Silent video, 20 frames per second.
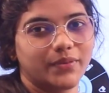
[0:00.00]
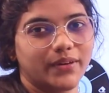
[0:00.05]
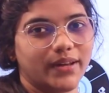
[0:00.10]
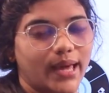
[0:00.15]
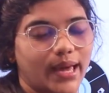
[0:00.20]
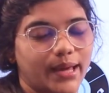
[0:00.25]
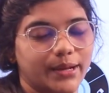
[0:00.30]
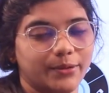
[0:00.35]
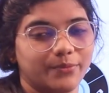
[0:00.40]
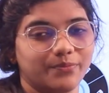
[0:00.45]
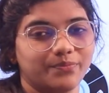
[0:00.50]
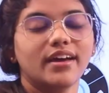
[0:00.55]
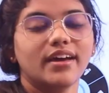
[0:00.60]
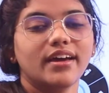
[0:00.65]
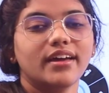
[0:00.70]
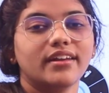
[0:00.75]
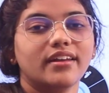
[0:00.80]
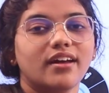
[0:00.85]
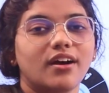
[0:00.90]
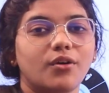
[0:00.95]
per annum.
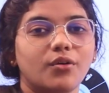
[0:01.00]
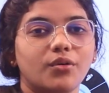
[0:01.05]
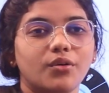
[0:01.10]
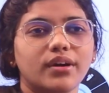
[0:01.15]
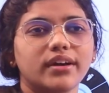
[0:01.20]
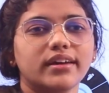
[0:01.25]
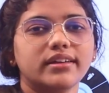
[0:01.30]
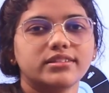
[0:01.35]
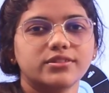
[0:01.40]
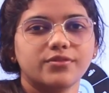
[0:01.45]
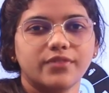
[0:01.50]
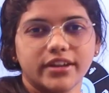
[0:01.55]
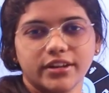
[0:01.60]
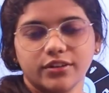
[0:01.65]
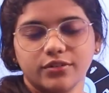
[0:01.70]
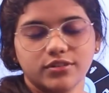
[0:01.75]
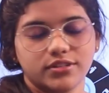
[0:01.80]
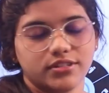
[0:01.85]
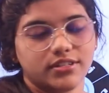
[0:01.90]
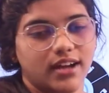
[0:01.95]
Now, it's a very
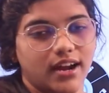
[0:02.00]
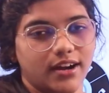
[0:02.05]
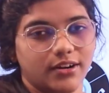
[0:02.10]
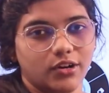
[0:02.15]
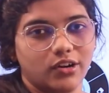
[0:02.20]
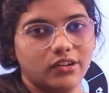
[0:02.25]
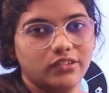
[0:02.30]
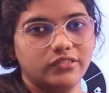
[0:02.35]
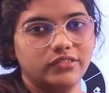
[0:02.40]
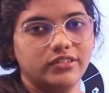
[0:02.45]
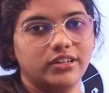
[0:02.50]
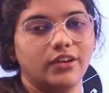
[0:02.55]
good start off.